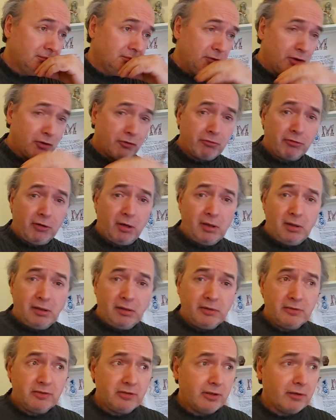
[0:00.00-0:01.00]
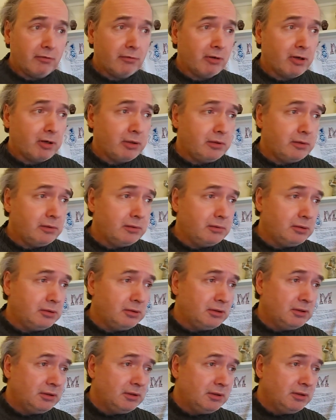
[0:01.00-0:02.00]
the trolls and roe,
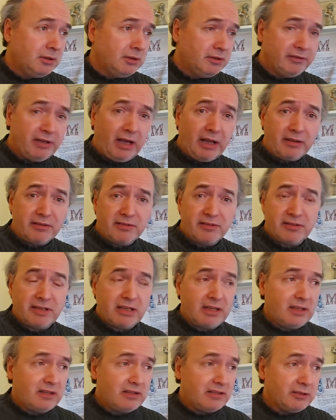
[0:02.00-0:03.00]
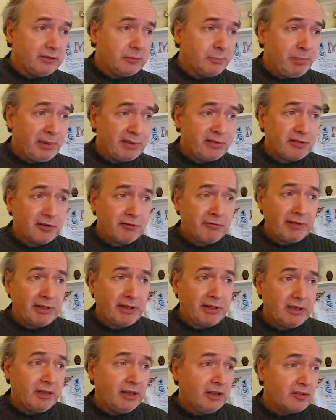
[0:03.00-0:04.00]
dancing till
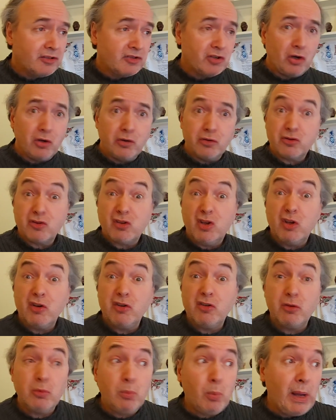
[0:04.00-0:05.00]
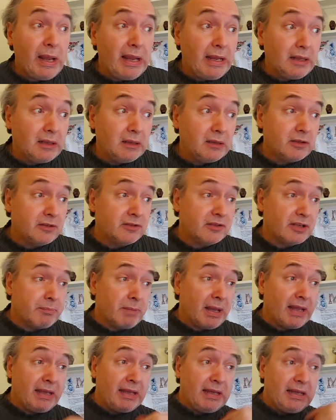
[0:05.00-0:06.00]
blistering, songs turned to wails in
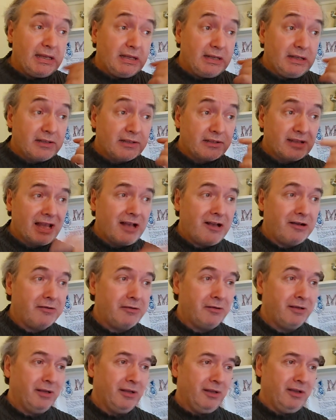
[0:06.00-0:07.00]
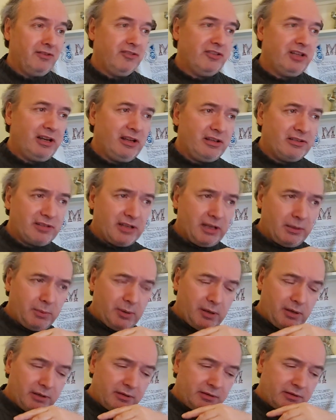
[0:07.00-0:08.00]
my ears. How jealous I
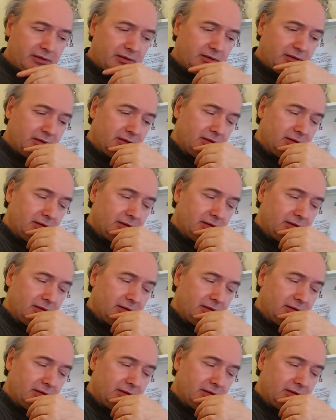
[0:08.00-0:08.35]
was.